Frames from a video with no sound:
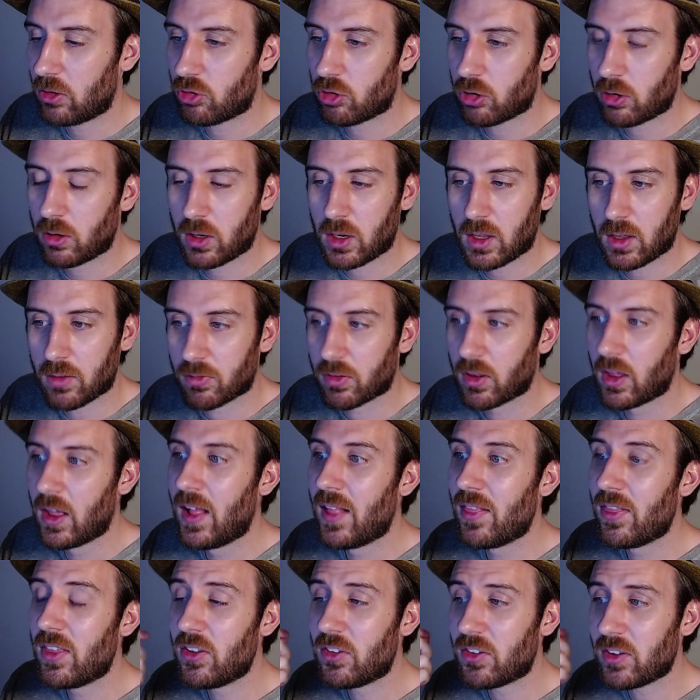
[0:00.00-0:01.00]
Sure enough,
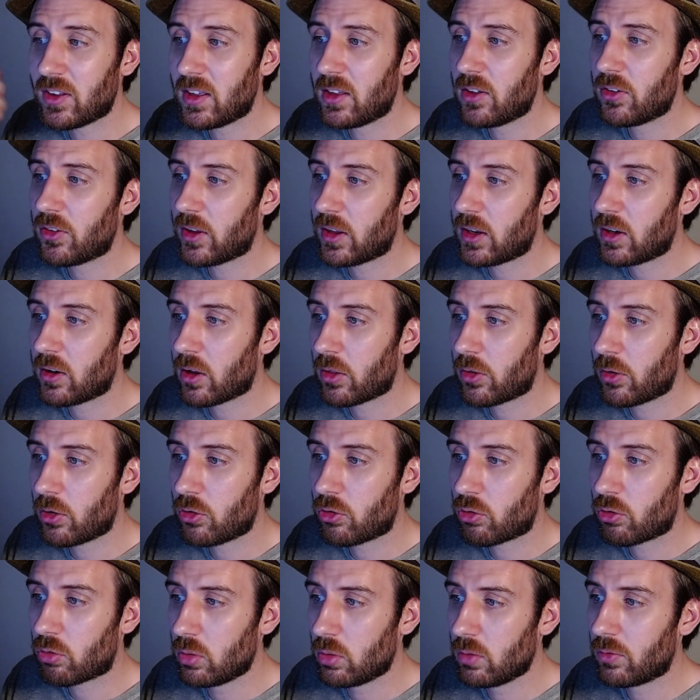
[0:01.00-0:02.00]
this is another
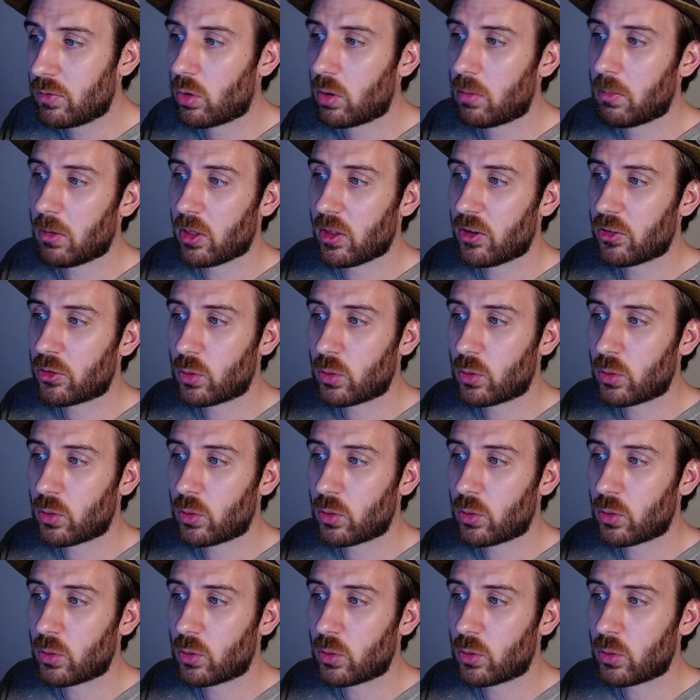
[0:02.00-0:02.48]
true formula.